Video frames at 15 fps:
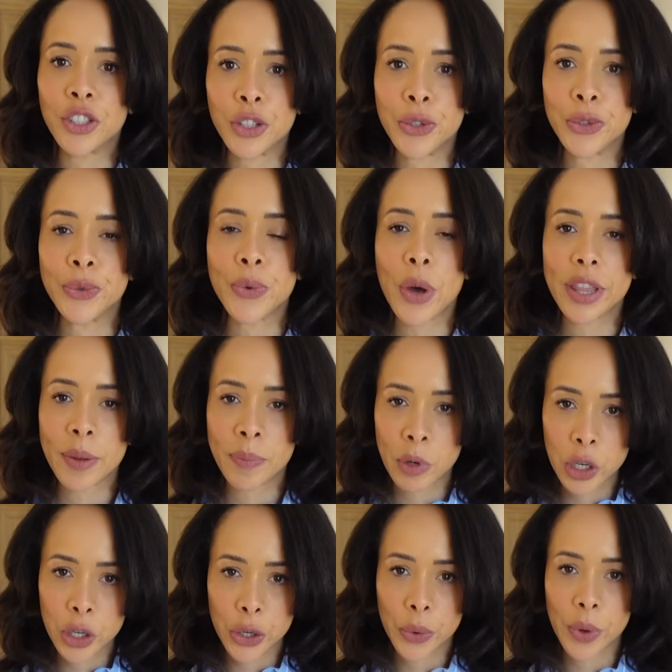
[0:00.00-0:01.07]
do the blue
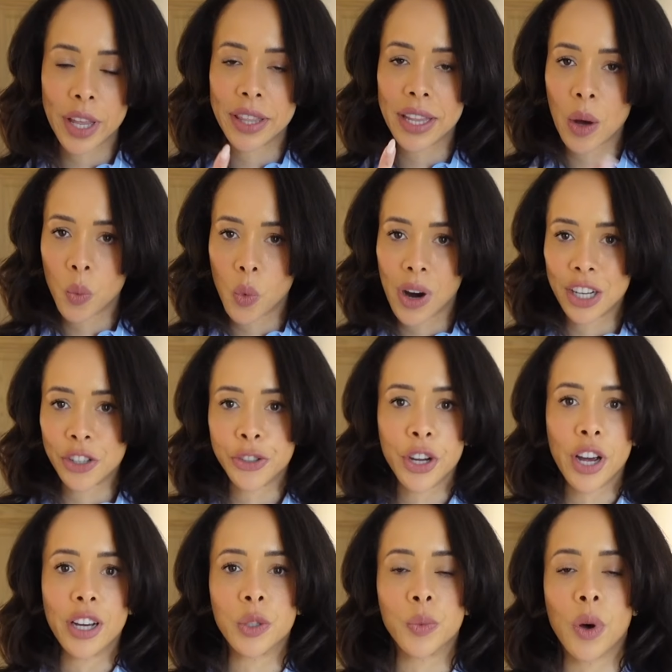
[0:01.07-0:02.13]
in that white
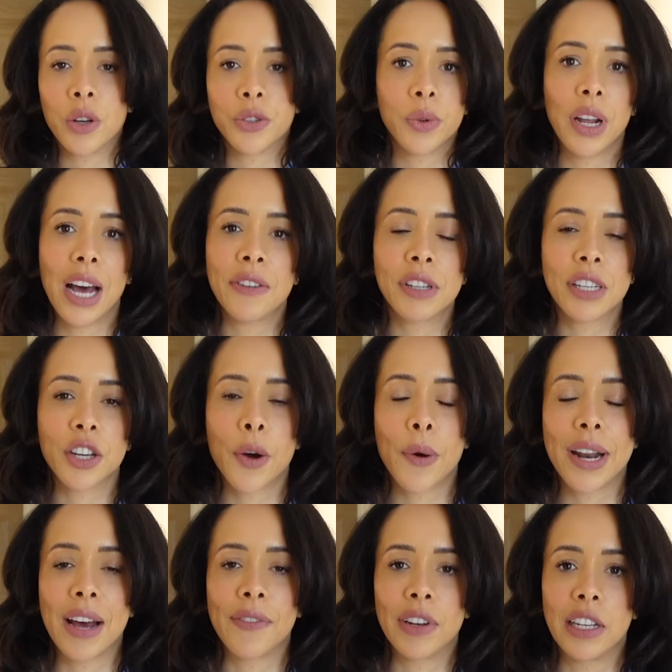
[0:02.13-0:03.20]
shirt as well. So I'll have to go
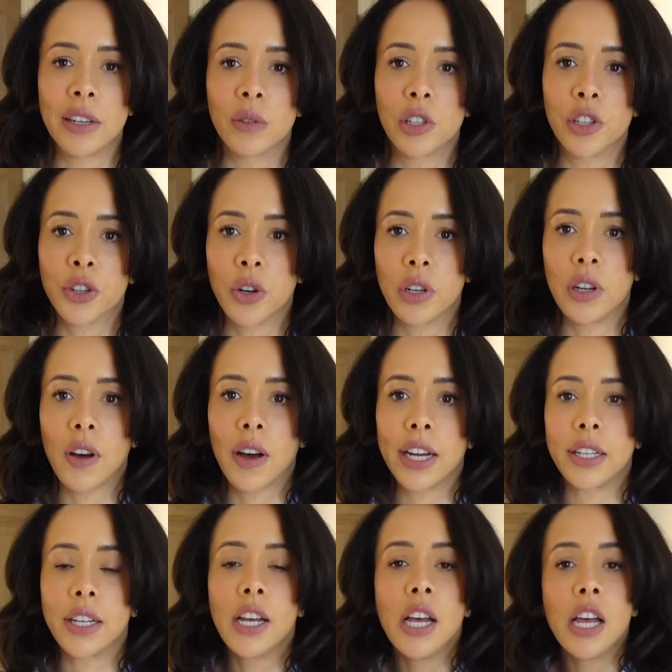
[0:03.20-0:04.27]
and have a little look online.
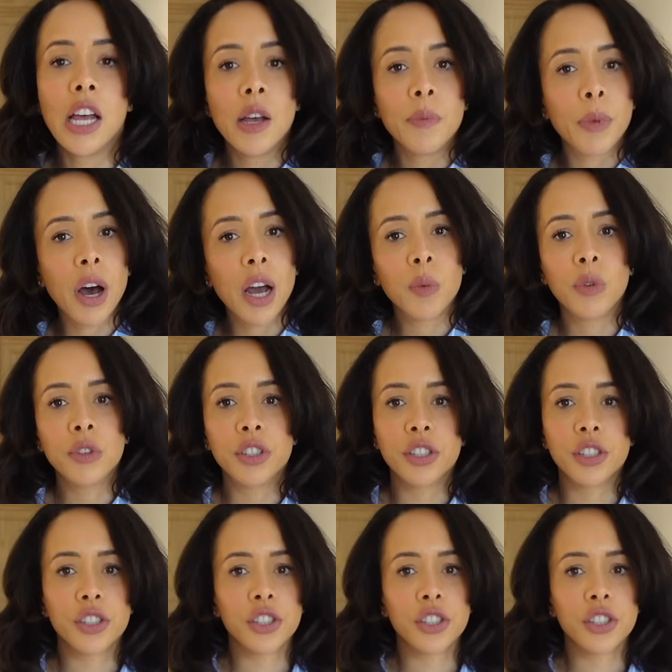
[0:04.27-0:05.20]
But I wanted to